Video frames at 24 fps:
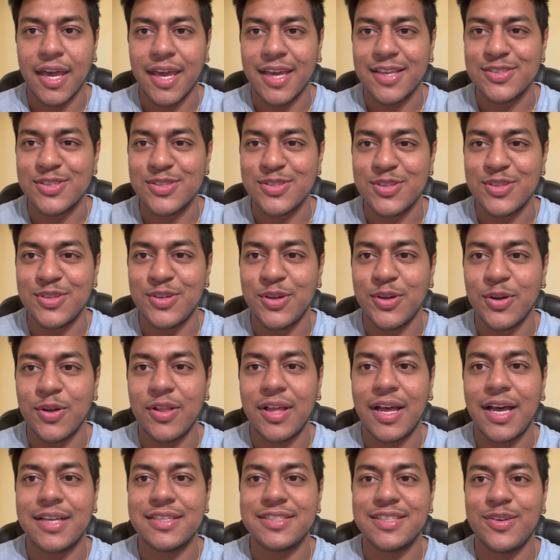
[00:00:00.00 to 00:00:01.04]
guys, this is Hiro.
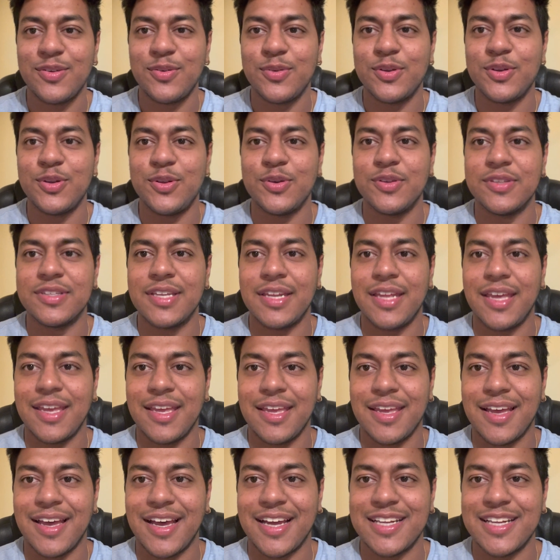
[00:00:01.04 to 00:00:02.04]
How's everyone doing today?